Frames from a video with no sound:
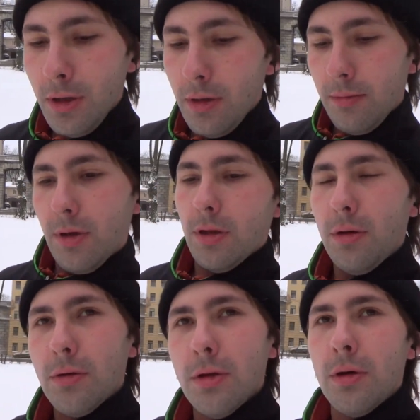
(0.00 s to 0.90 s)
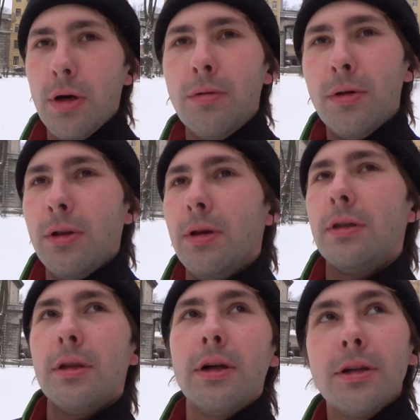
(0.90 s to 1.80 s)
But no, I will eat
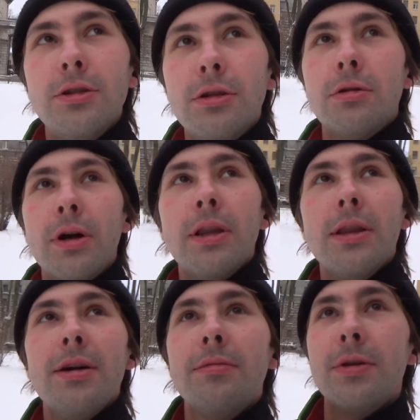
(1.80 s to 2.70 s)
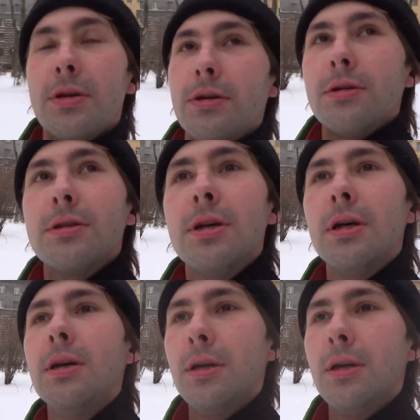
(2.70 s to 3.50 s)
lunch right now because,